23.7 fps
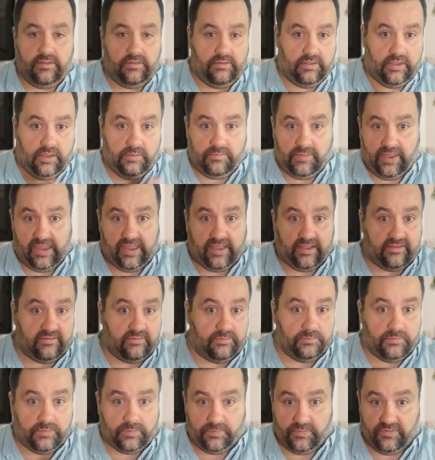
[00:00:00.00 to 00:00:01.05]
It may get
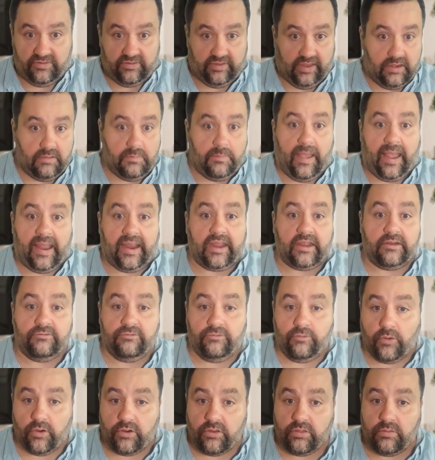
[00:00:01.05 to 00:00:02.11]
sent back and
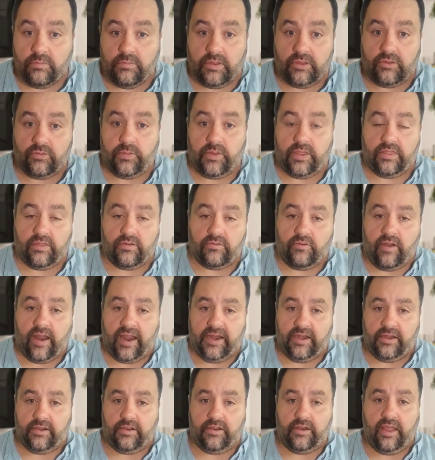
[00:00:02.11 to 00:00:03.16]
forth between the
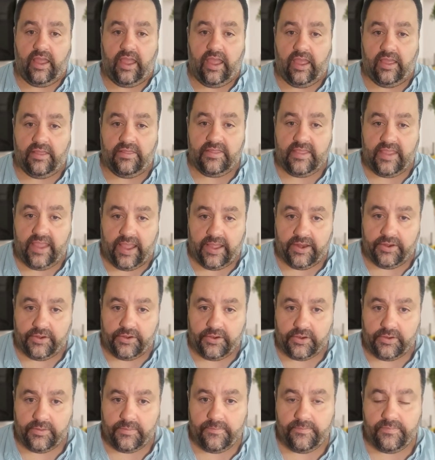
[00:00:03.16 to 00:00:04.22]
writer and the
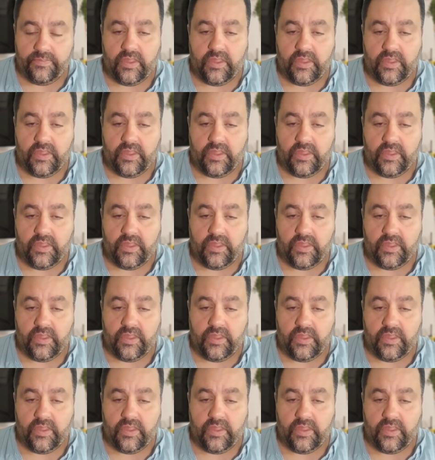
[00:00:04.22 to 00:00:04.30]
editor.